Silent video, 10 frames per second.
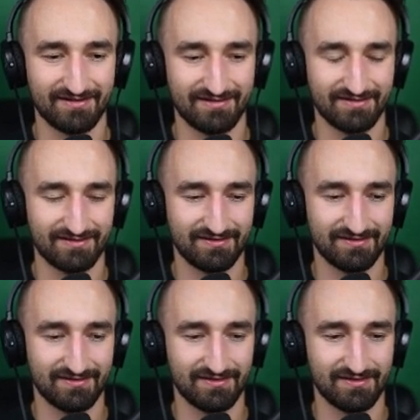
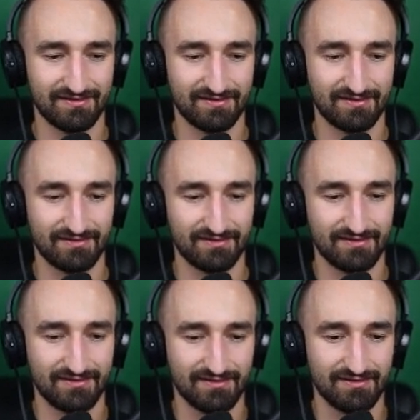
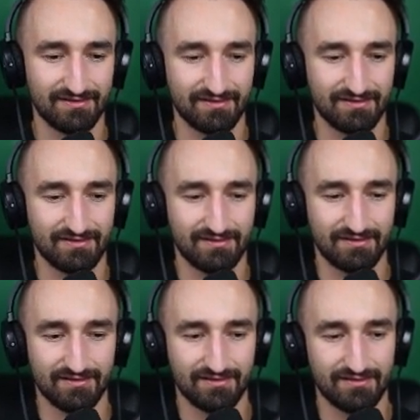Nobody speaks.